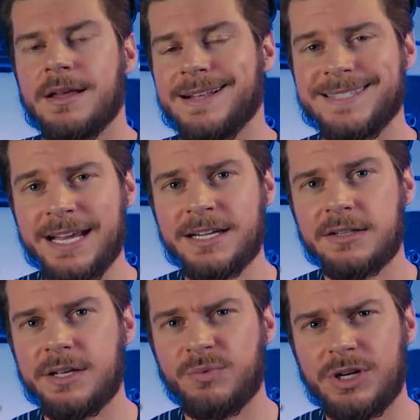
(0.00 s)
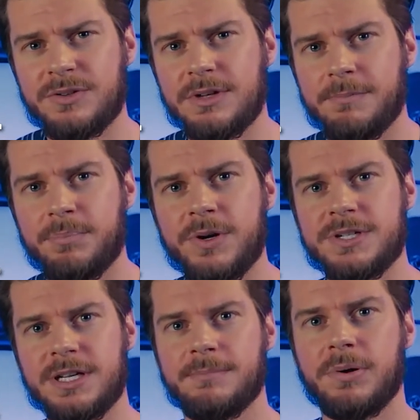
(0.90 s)
And technically, when you're doing
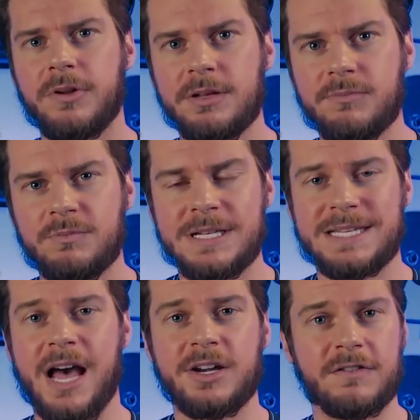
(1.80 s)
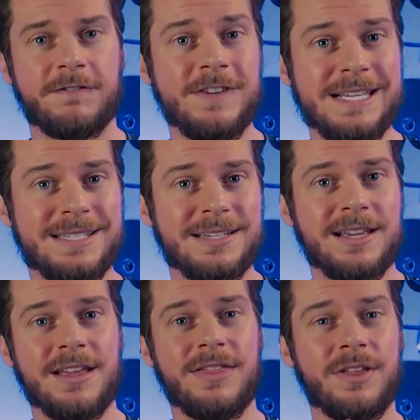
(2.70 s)
pushing and pulling movements on your feet,
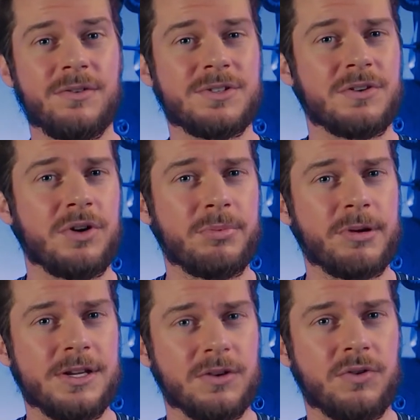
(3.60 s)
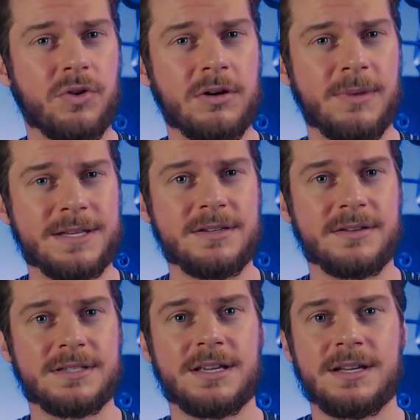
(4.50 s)
those incorporate your core
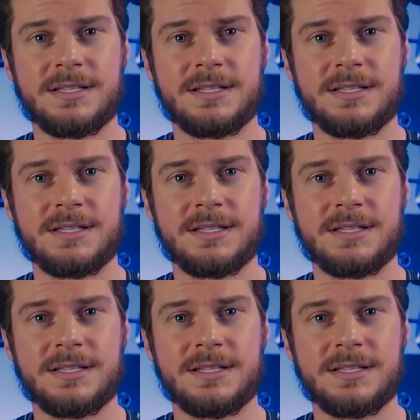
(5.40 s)
muscles.